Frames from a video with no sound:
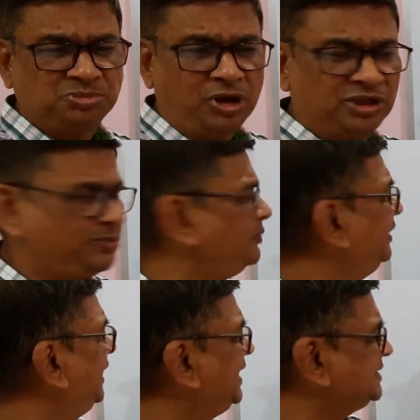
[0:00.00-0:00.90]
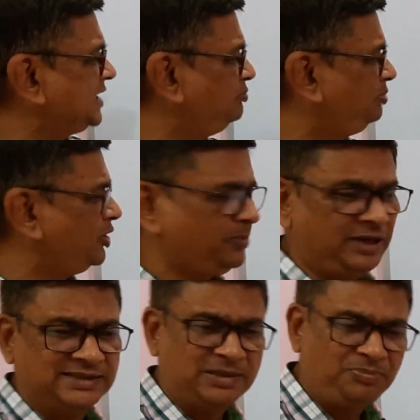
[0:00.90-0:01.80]
For the moment, s and p
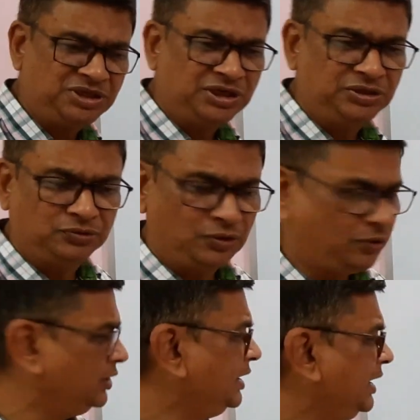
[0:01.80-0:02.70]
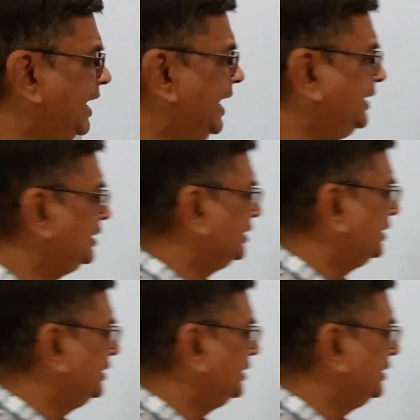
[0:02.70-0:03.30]
orbitals sufficient to know, and